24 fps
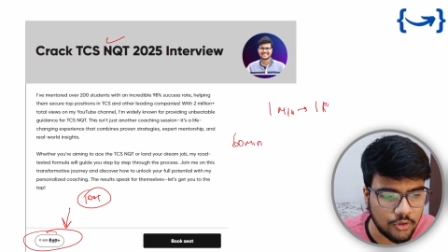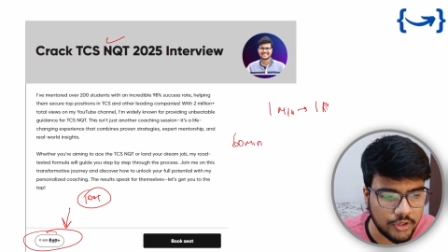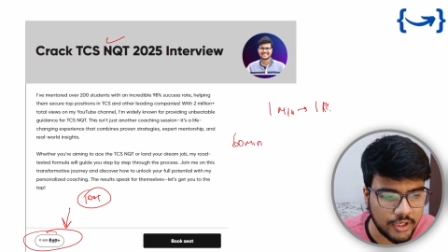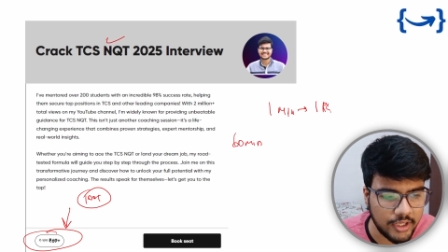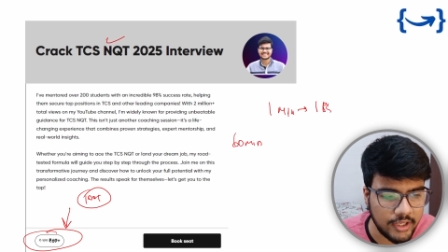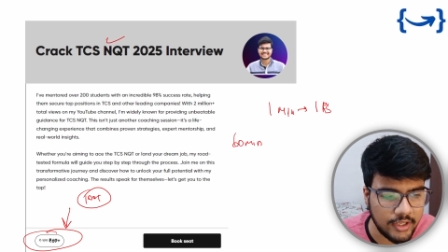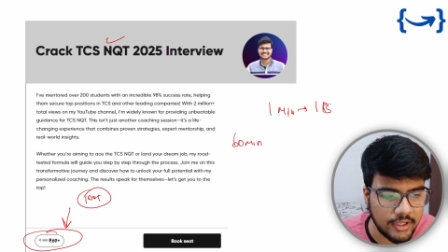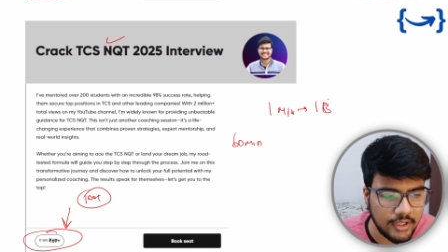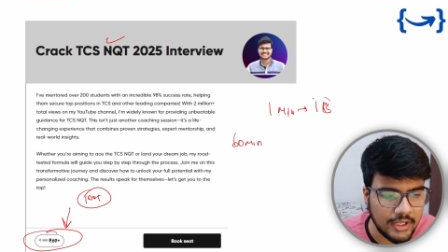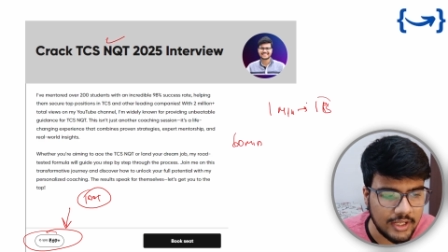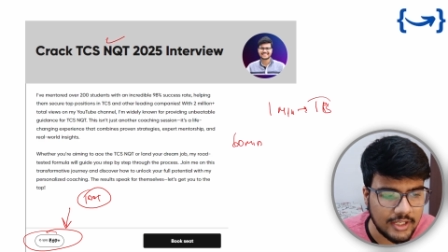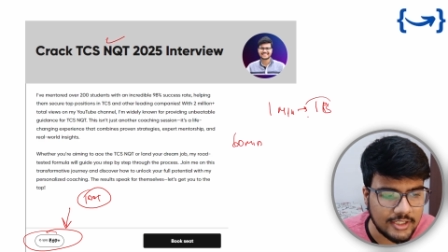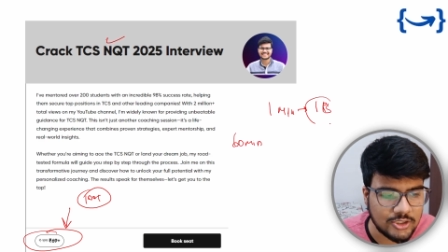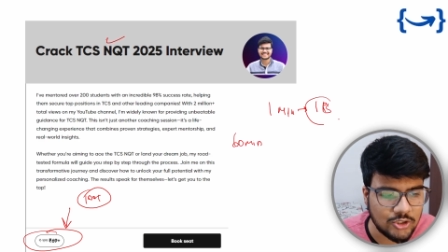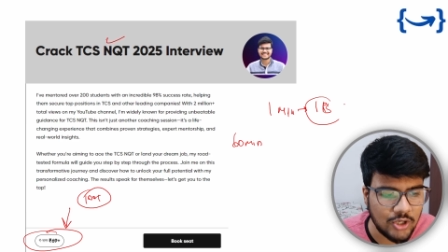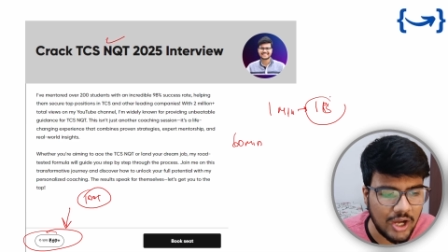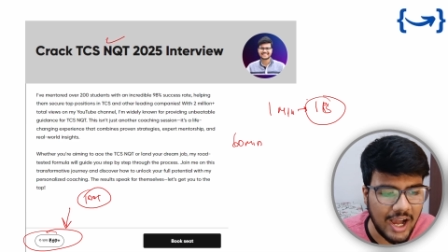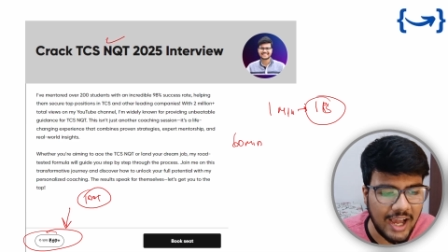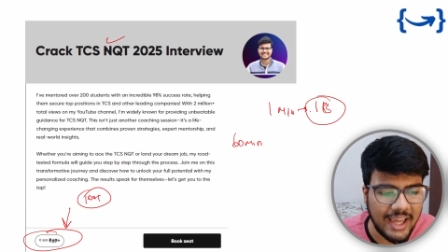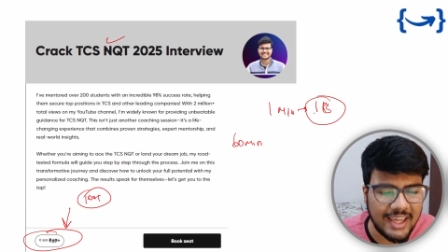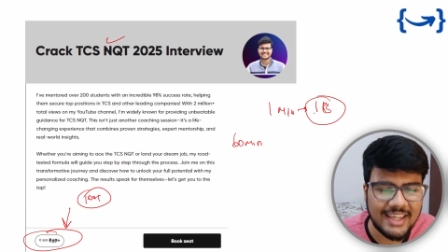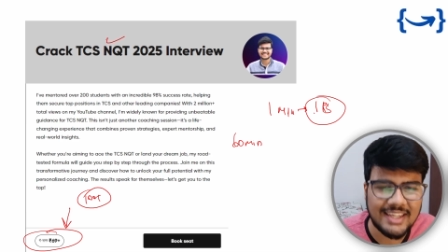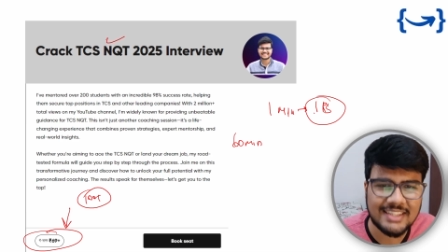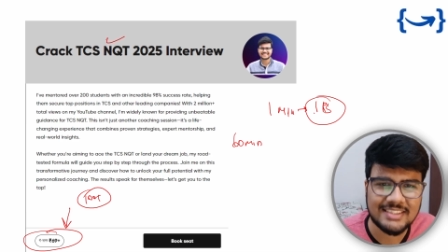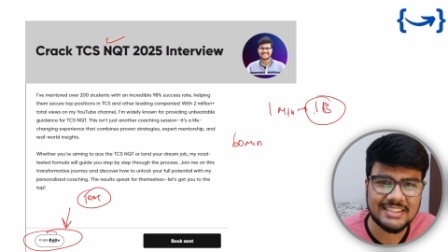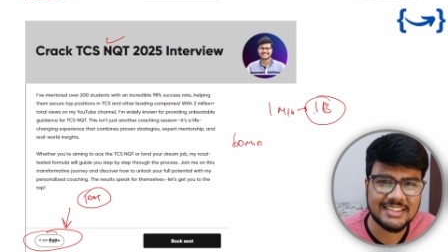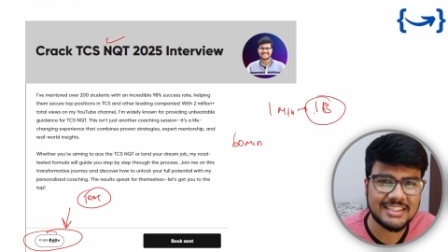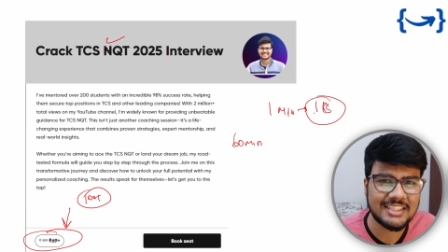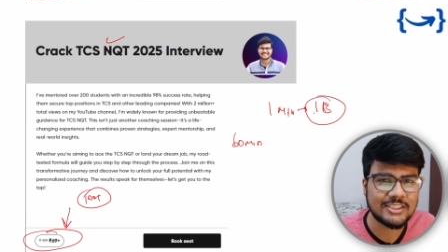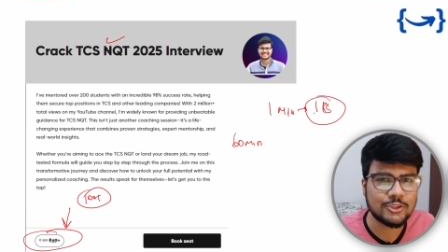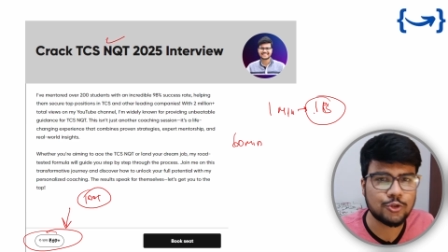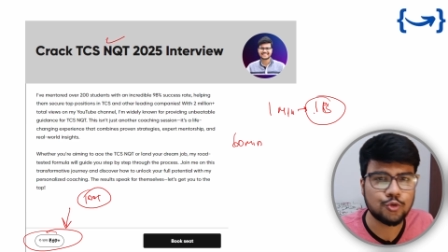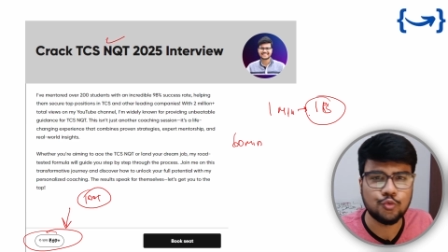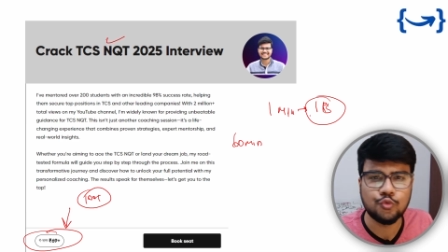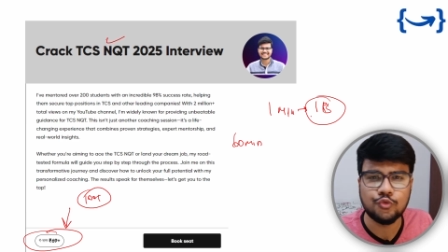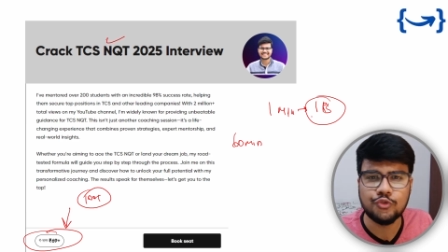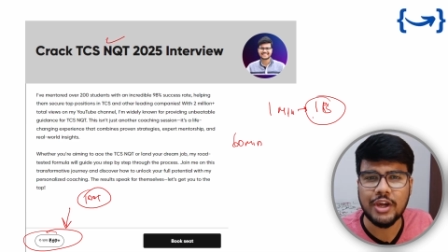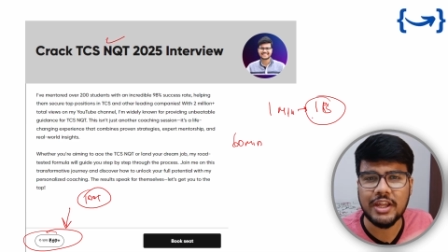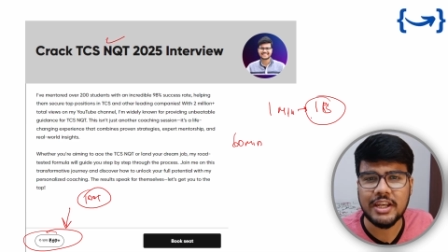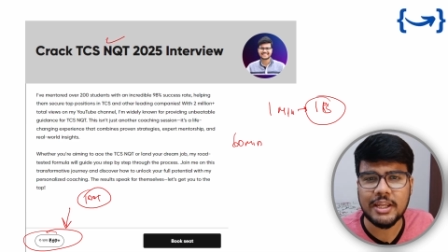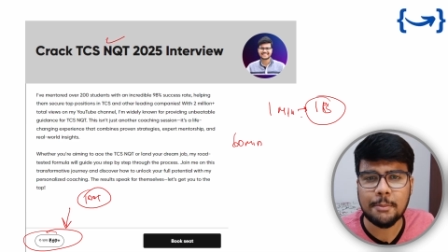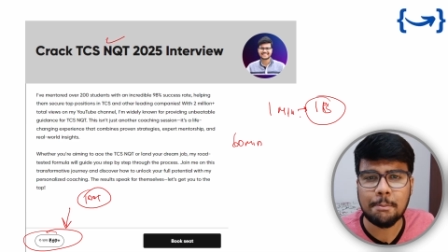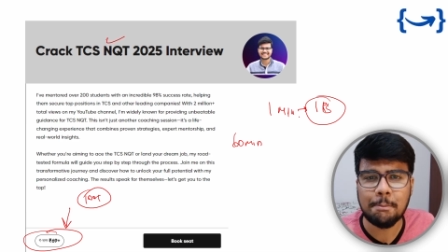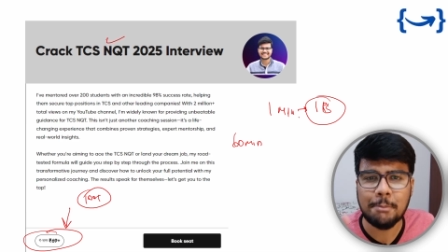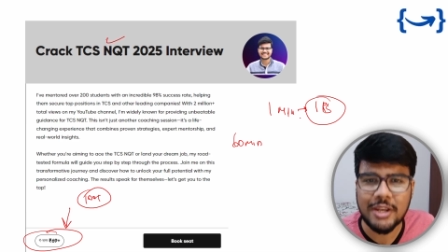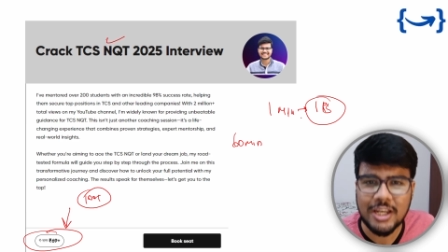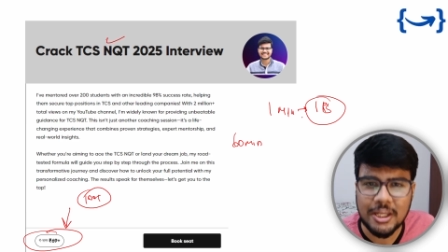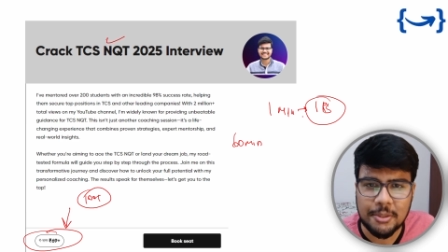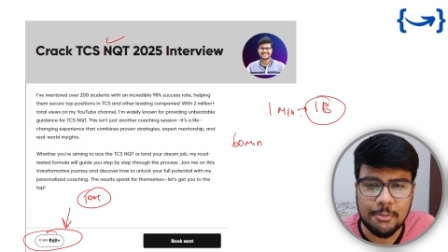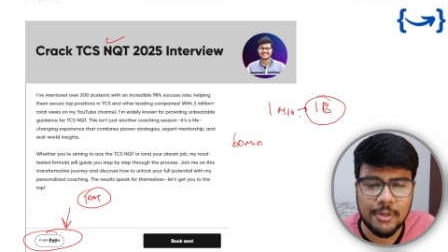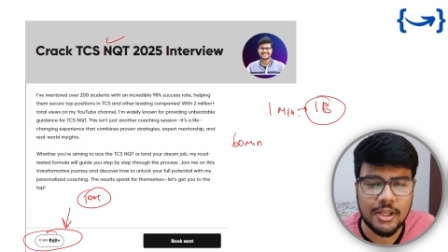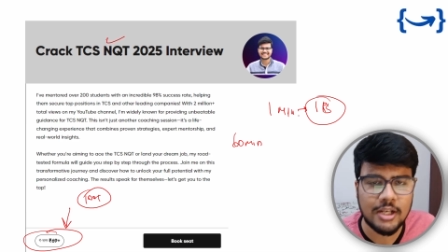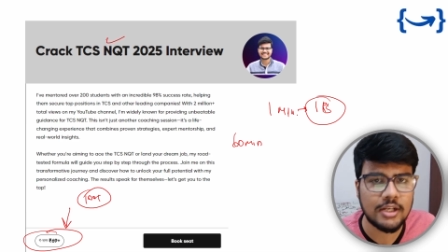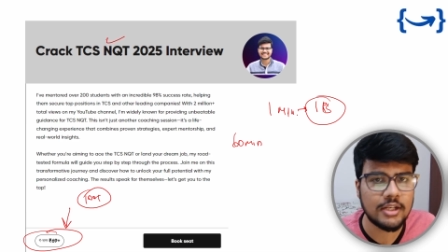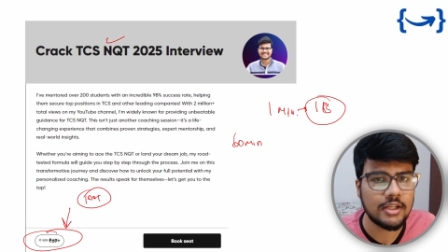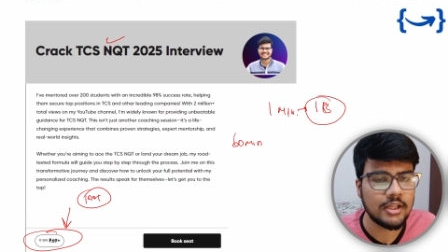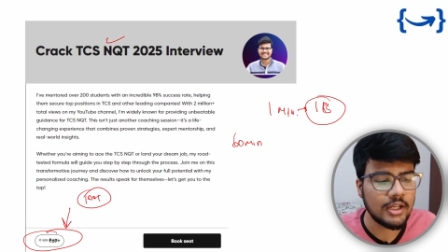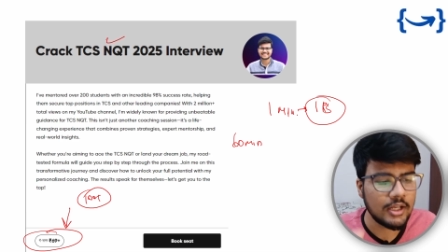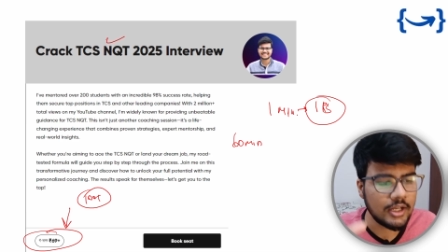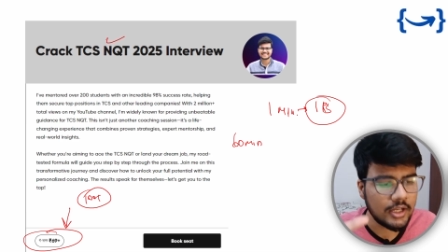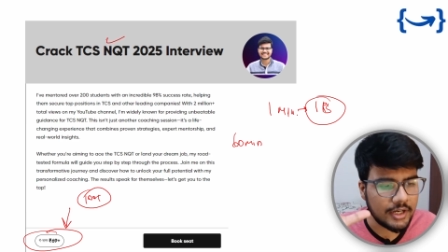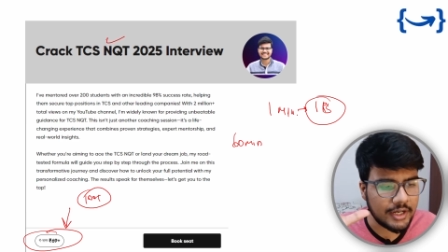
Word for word: Okay, so I guess it is very minimal